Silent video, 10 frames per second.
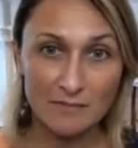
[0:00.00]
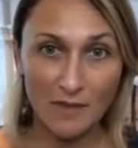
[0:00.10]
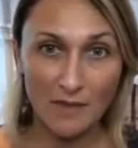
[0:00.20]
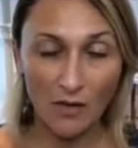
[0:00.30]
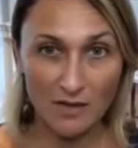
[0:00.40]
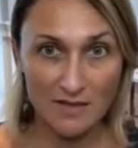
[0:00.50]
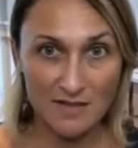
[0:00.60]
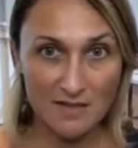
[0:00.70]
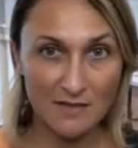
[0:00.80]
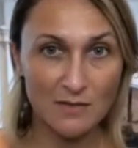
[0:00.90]

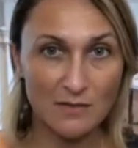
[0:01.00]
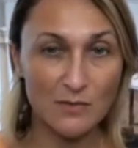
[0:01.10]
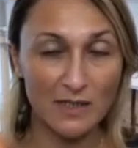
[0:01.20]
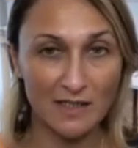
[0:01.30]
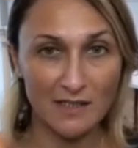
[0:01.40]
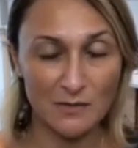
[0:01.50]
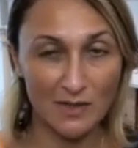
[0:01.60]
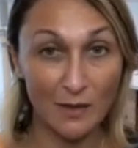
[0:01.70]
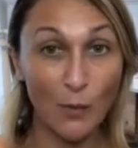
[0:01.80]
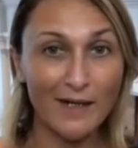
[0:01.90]
August
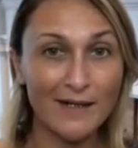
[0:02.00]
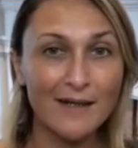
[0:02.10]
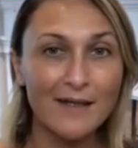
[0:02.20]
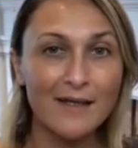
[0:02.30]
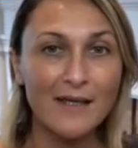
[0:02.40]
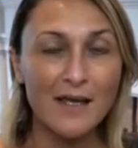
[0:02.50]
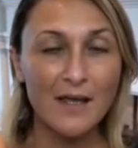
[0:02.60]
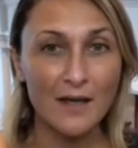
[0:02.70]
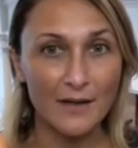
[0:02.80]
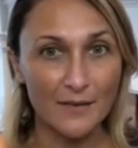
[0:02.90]
2021,
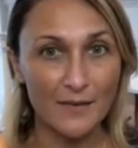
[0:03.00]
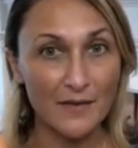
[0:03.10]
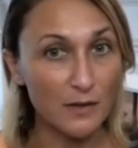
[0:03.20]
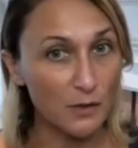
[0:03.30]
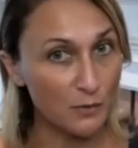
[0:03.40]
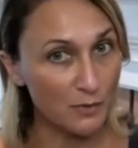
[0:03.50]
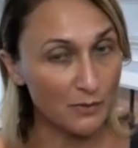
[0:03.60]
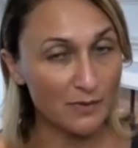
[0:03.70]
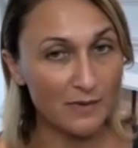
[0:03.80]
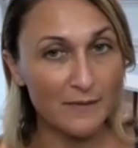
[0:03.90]
the new
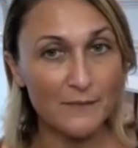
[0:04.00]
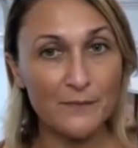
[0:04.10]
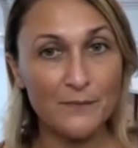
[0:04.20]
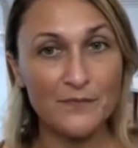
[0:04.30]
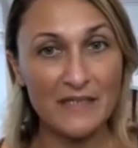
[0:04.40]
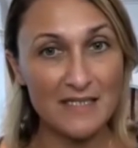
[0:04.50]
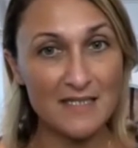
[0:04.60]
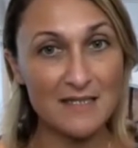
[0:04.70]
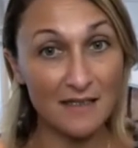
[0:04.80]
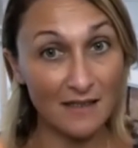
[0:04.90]
moon
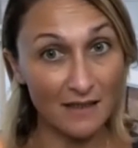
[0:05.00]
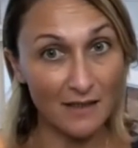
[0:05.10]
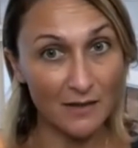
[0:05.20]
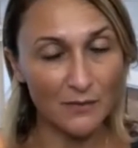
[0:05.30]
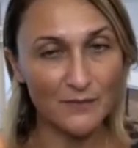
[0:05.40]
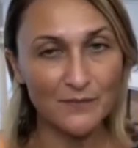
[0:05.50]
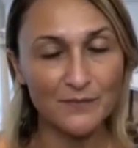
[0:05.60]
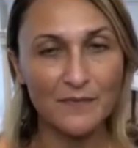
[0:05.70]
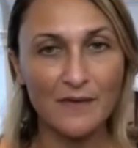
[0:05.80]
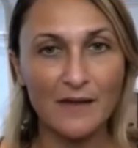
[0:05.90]
is in Leo.
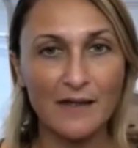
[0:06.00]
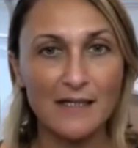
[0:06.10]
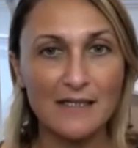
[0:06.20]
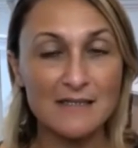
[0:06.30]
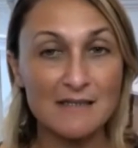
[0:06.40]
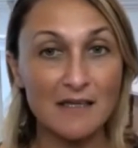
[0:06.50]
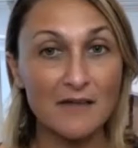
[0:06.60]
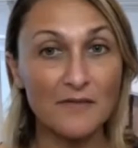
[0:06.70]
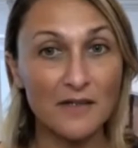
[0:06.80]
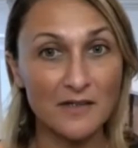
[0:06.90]
It is a
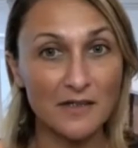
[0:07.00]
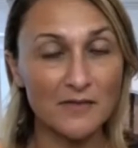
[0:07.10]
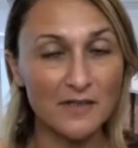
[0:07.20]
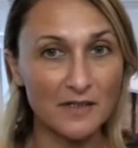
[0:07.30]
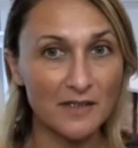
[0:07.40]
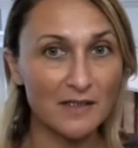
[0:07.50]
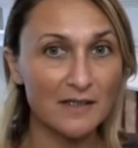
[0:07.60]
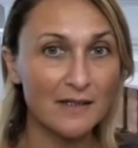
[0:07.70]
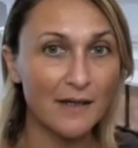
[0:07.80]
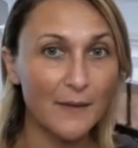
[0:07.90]
very, very
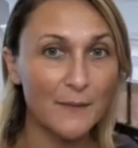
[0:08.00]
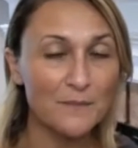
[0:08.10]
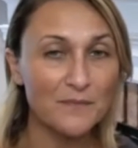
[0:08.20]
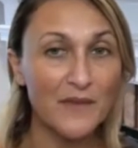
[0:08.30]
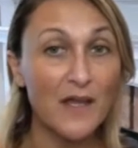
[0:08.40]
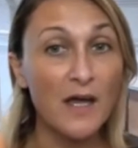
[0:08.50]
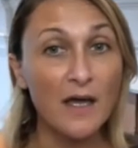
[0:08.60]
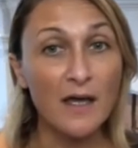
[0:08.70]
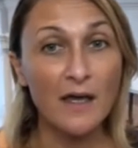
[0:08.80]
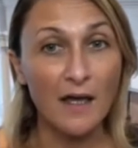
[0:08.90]

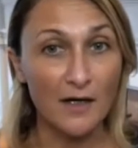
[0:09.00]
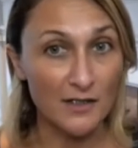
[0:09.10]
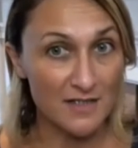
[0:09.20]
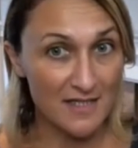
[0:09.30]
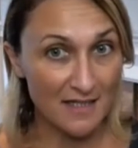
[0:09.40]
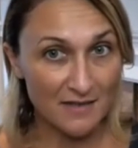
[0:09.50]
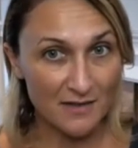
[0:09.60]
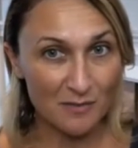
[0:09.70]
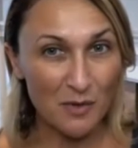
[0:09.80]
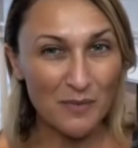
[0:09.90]

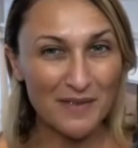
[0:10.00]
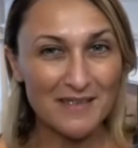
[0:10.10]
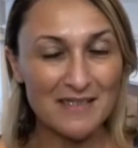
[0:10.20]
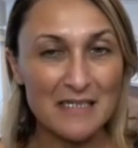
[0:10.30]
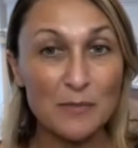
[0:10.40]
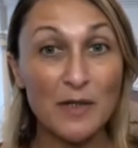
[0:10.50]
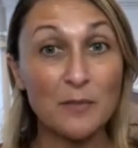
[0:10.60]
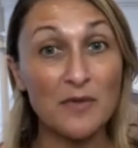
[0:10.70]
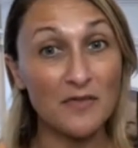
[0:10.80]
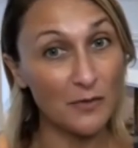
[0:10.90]
heart-centered moment. But
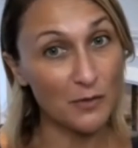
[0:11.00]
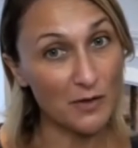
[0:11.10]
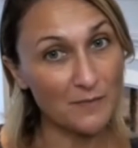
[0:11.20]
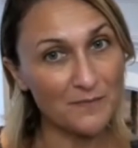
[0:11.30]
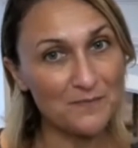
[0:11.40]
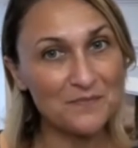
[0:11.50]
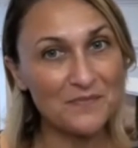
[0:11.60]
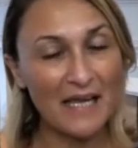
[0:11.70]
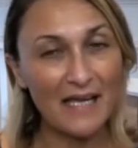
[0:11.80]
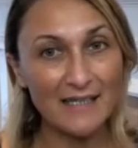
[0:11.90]
before
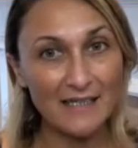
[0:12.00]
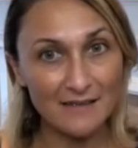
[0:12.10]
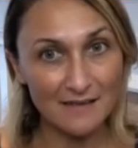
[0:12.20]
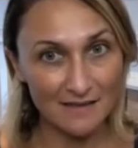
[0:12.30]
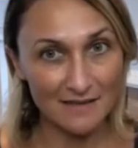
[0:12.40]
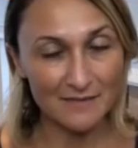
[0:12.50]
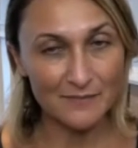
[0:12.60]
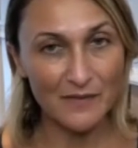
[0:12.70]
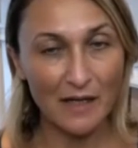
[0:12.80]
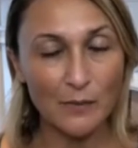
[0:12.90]
I get there,
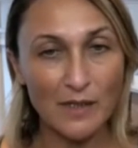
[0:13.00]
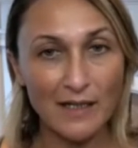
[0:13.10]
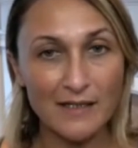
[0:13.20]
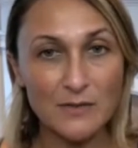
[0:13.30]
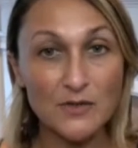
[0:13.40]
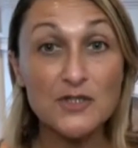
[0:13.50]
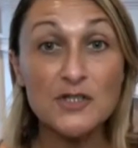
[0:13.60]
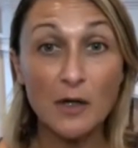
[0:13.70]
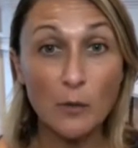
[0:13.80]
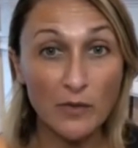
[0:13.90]
I would like to
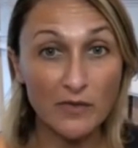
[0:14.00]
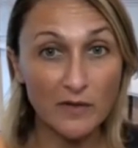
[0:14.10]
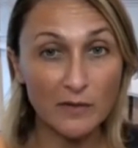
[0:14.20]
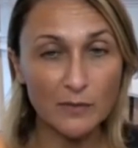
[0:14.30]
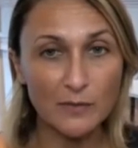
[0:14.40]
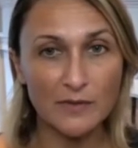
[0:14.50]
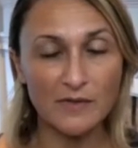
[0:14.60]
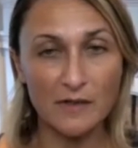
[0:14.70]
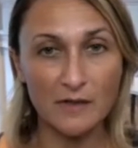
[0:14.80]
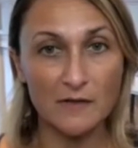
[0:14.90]
share with you
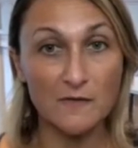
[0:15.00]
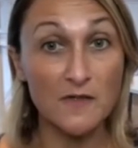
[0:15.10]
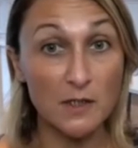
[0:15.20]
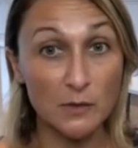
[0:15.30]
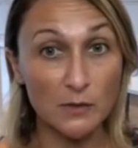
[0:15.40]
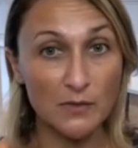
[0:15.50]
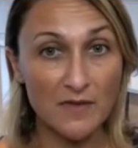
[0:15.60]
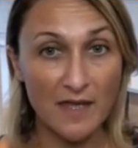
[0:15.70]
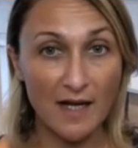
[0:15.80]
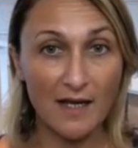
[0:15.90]
the view
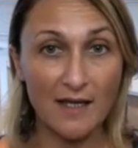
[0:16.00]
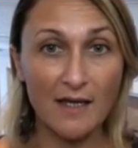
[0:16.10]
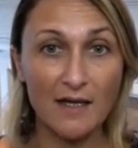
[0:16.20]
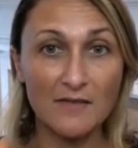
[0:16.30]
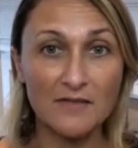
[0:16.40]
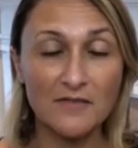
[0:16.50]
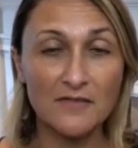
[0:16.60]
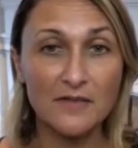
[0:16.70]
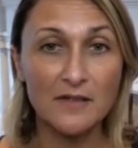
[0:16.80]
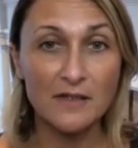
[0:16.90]
that I have
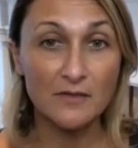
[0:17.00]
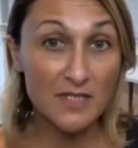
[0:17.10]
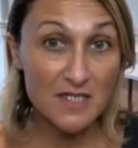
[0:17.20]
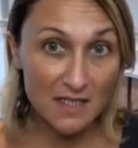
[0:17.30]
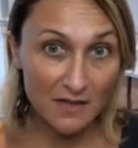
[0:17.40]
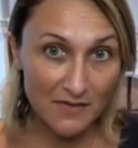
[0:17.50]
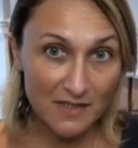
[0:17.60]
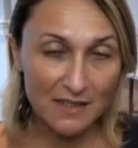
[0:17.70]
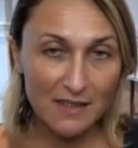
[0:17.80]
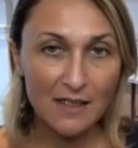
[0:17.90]
received
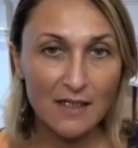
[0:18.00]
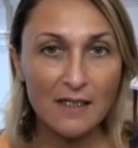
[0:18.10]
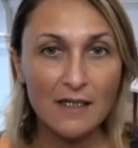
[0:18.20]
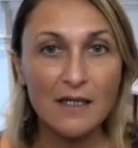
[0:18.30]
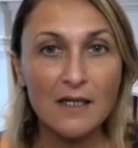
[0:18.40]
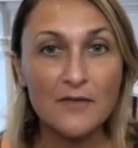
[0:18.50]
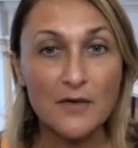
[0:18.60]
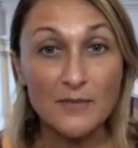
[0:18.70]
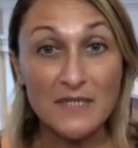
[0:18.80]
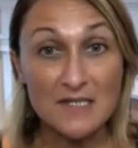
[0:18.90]

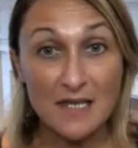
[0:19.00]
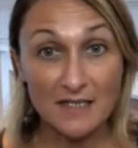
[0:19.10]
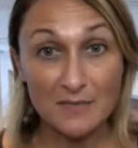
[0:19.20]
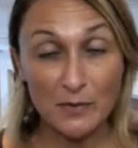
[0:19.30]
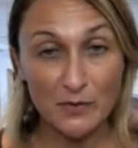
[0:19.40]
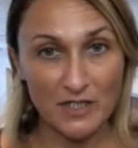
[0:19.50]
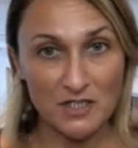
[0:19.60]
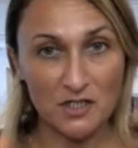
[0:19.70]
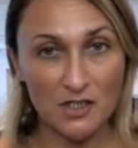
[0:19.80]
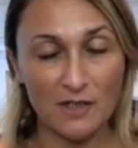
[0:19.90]
from this
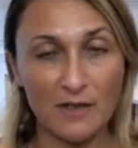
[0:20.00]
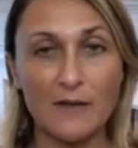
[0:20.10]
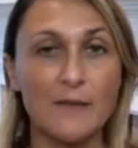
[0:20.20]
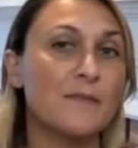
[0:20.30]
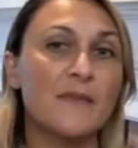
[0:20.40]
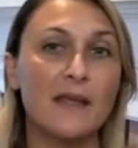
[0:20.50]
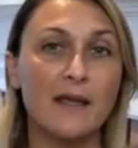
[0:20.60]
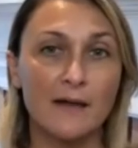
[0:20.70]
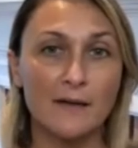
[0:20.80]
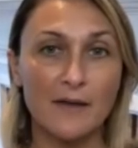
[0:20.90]
exploration,
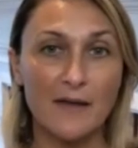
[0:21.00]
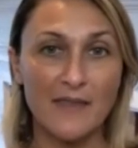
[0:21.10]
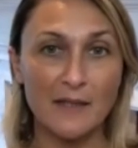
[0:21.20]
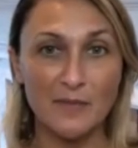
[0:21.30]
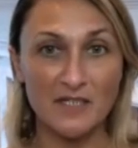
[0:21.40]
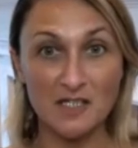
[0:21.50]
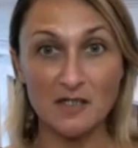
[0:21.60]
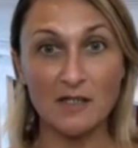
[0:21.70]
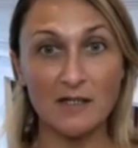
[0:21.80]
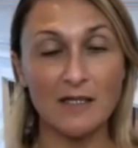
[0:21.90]
and that
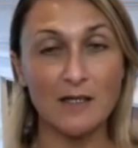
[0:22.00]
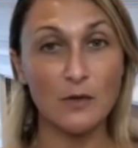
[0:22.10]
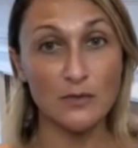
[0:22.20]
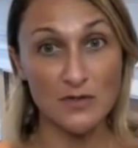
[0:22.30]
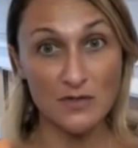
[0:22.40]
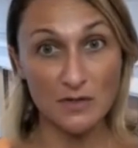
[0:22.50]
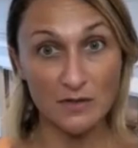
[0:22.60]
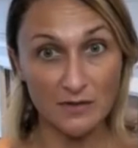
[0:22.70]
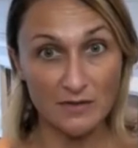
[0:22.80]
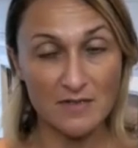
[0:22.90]
particularly
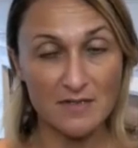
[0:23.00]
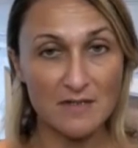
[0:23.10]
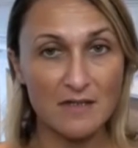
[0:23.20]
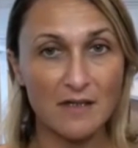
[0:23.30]
concerns